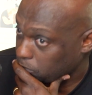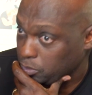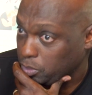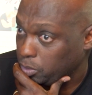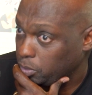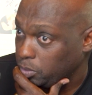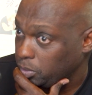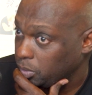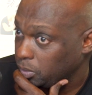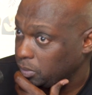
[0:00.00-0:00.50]

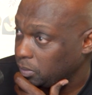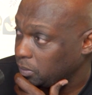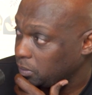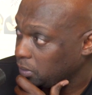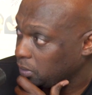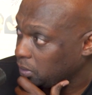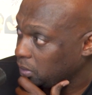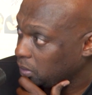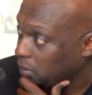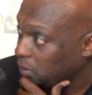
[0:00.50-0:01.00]
No.
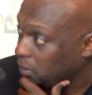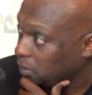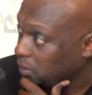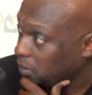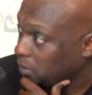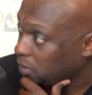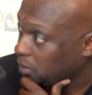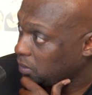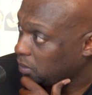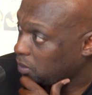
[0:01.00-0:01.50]

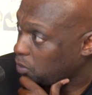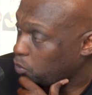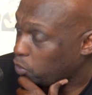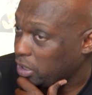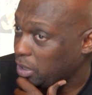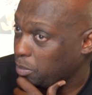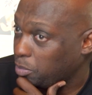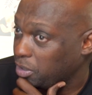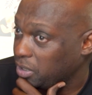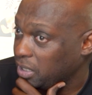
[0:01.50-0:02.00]

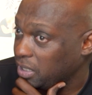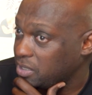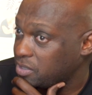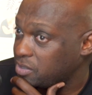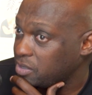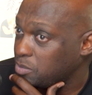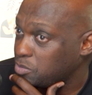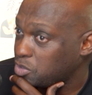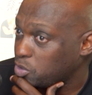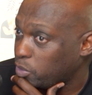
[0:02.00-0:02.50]
What about her
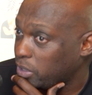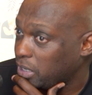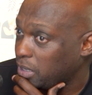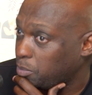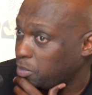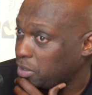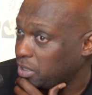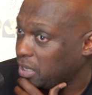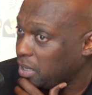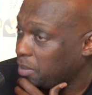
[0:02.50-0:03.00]
dreams? What
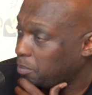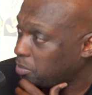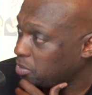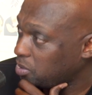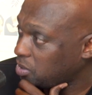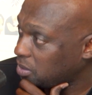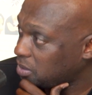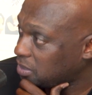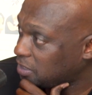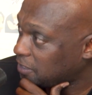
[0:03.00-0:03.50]
about her
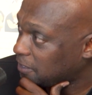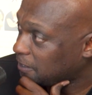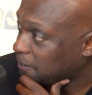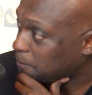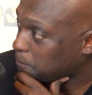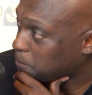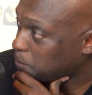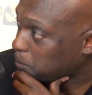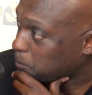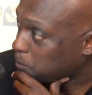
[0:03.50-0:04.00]
ambitions?
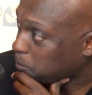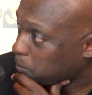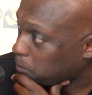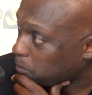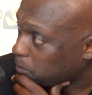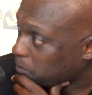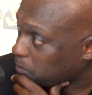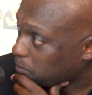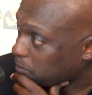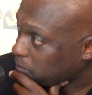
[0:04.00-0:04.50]

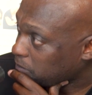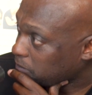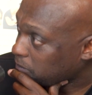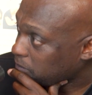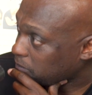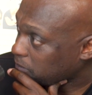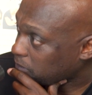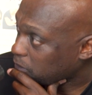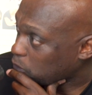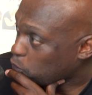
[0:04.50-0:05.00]

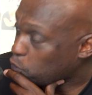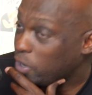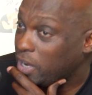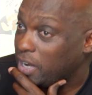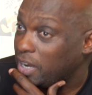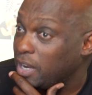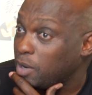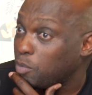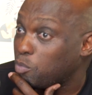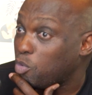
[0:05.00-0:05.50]
We
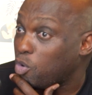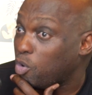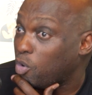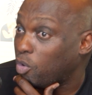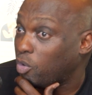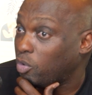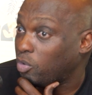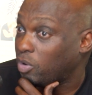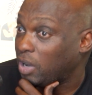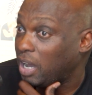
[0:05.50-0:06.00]
learn
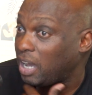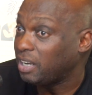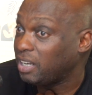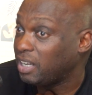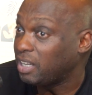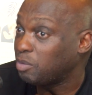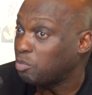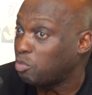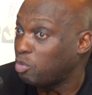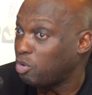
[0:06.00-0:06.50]
more. I
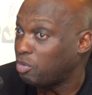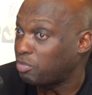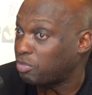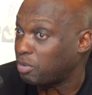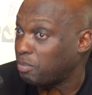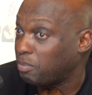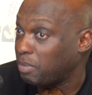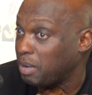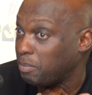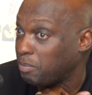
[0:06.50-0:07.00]
learned more
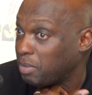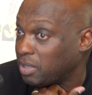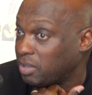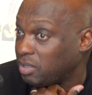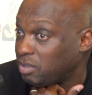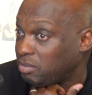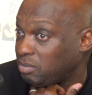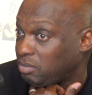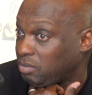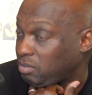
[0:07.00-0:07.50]
from my
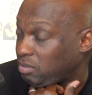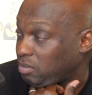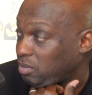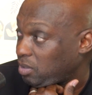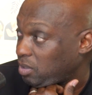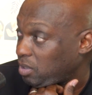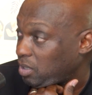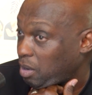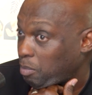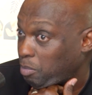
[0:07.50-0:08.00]
mother
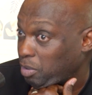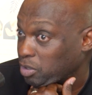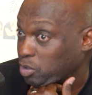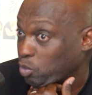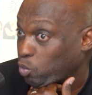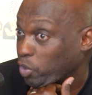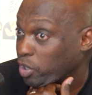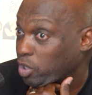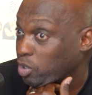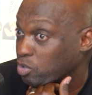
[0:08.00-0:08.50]
about
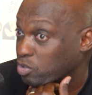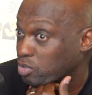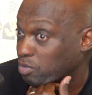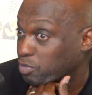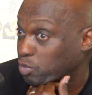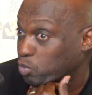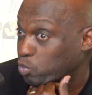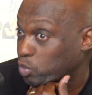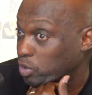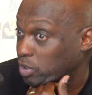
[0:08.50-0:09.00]
the workings of
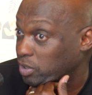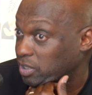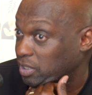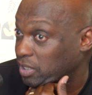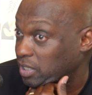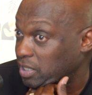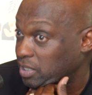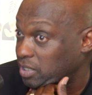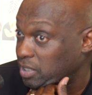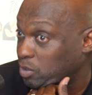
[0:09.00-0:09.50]
the world
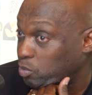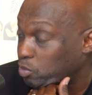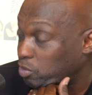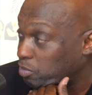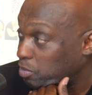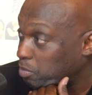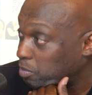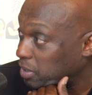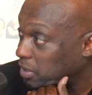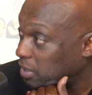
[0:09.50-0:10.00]
than I did
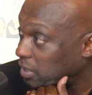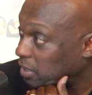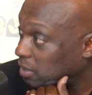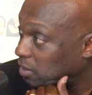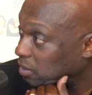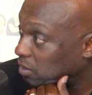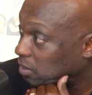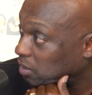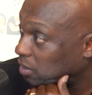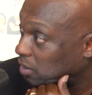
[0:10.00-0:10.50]
from my
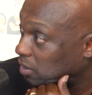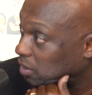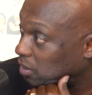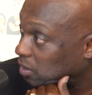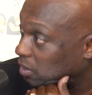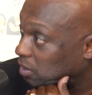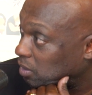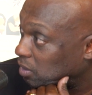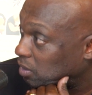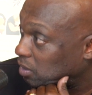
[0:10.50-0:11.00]
dad.
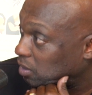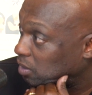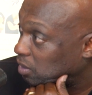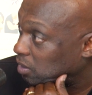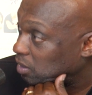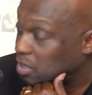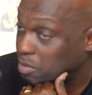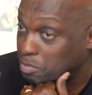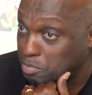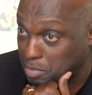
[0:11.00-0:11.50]

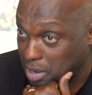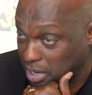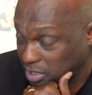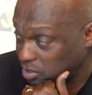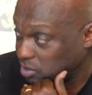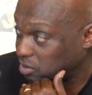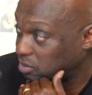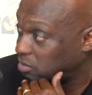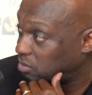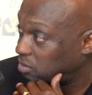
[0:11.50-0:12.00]

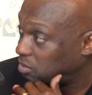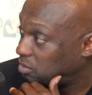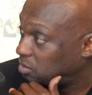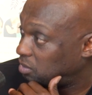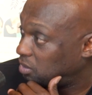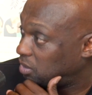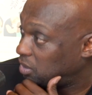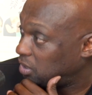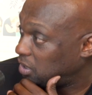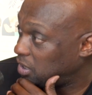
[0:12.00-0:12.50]
Imagine
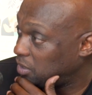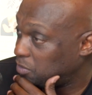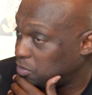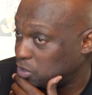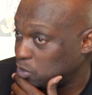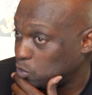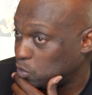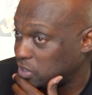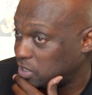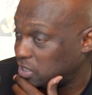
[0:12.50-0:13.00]
if
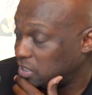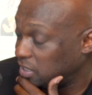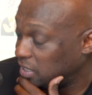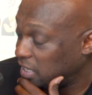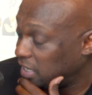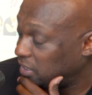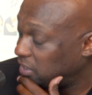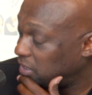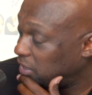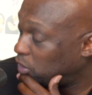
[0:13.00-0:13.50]
she was
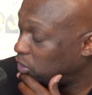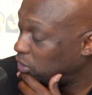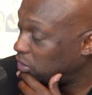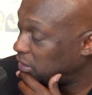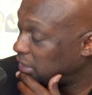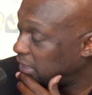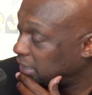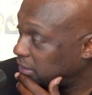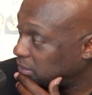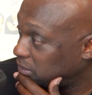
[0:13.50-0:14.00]
denied all
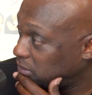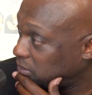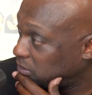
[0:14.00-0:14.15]
of that.